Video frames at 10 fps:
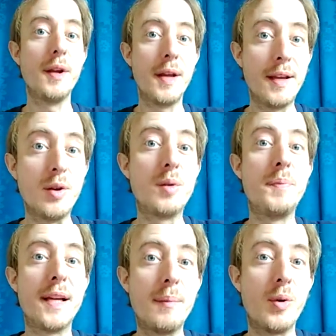you
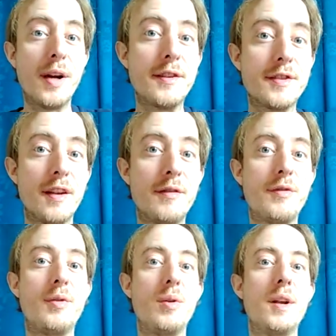become more
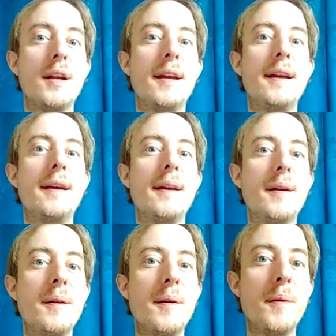insightful
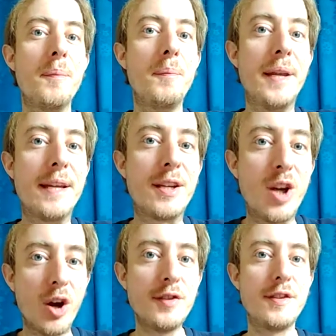
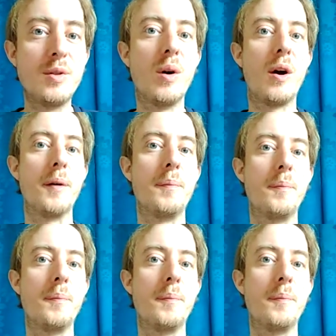because you are